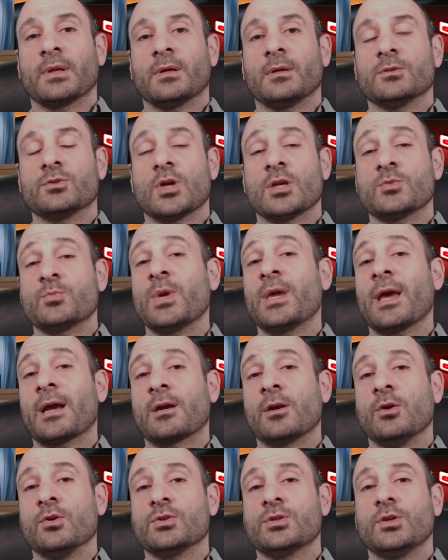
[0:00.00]
so as we get
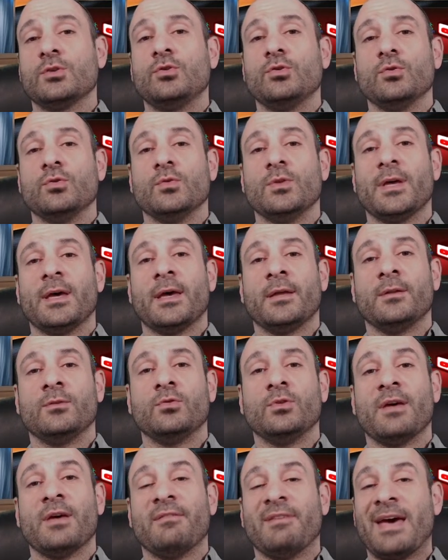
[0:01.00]
closer to the
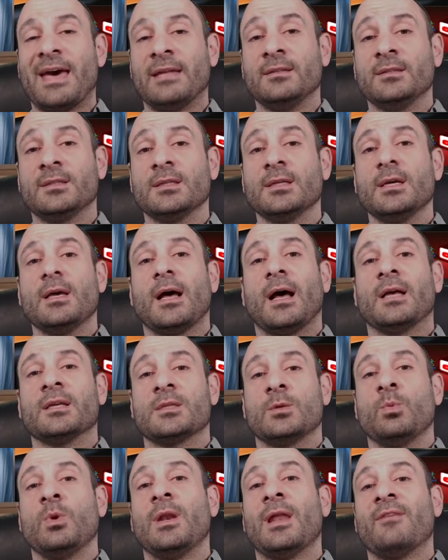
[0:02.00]
event, as
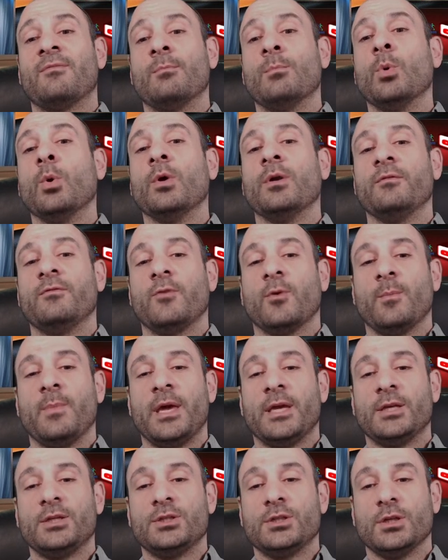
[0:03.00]
he will have more
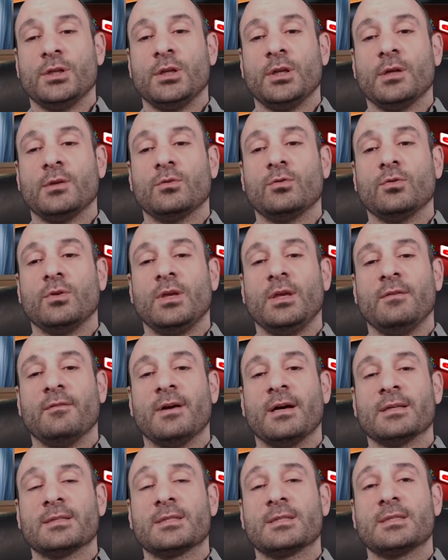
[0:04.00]
information to give
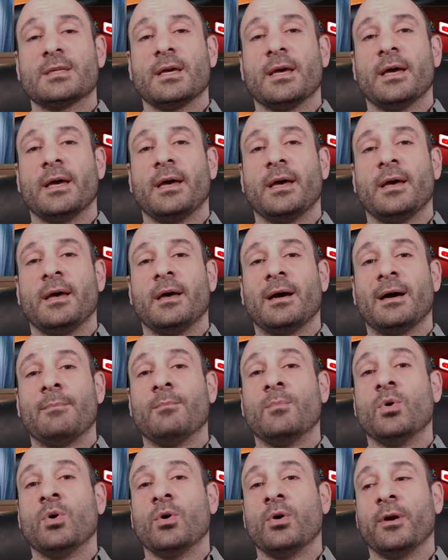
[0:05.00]
us a
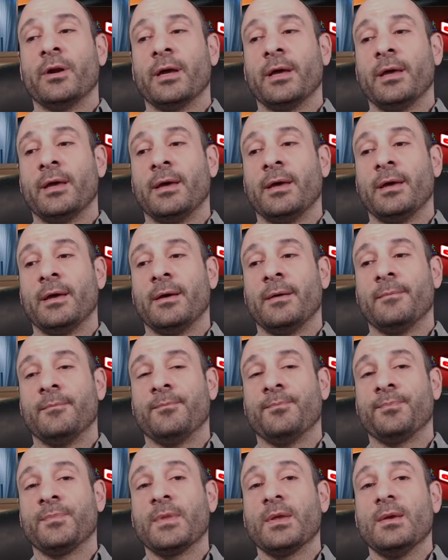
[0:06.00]
more
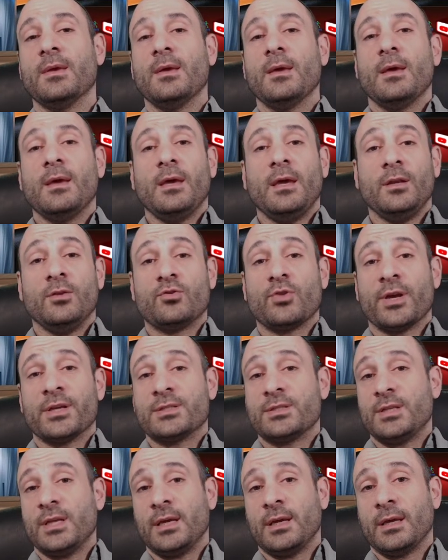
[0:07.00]

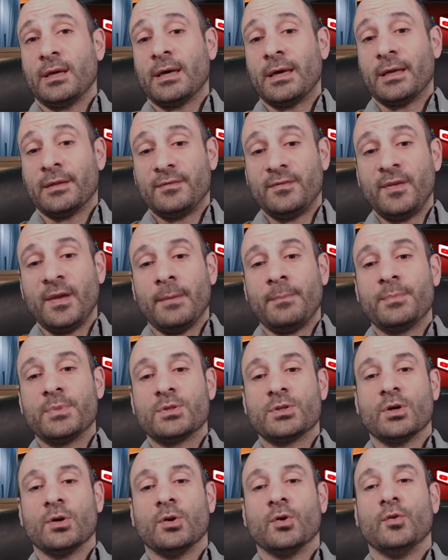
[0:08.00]
interesting tip.
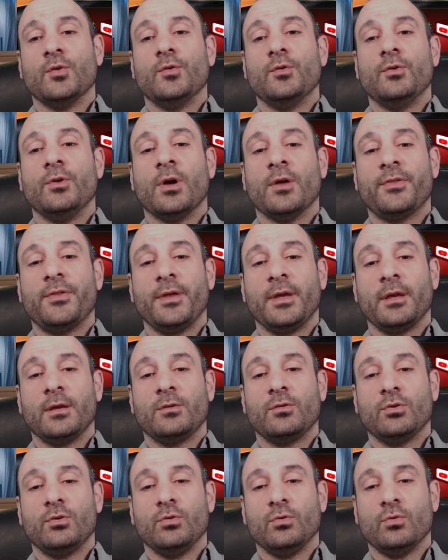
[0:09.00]
So nothing
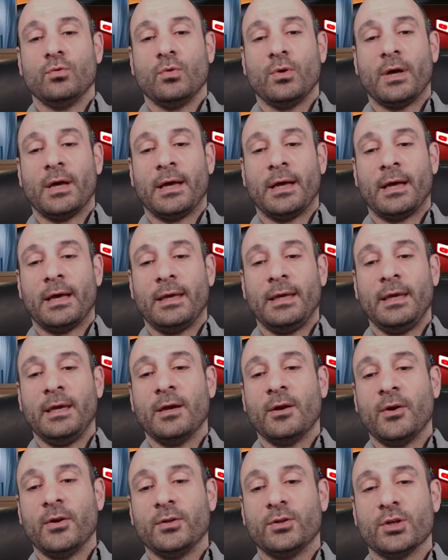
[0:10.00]
to do
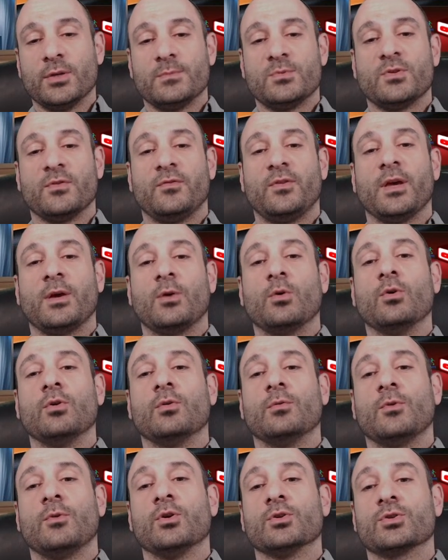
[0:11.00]
here in terms of the
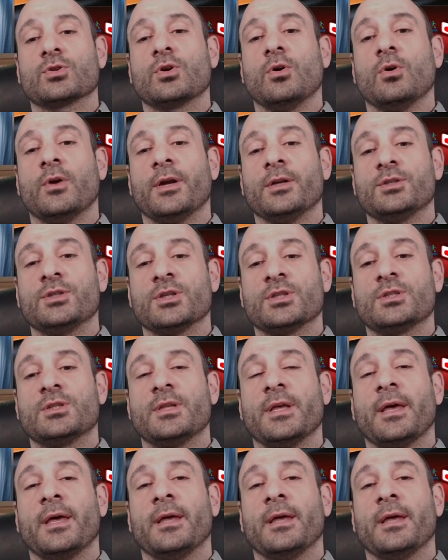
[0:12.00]
goal scorer. Just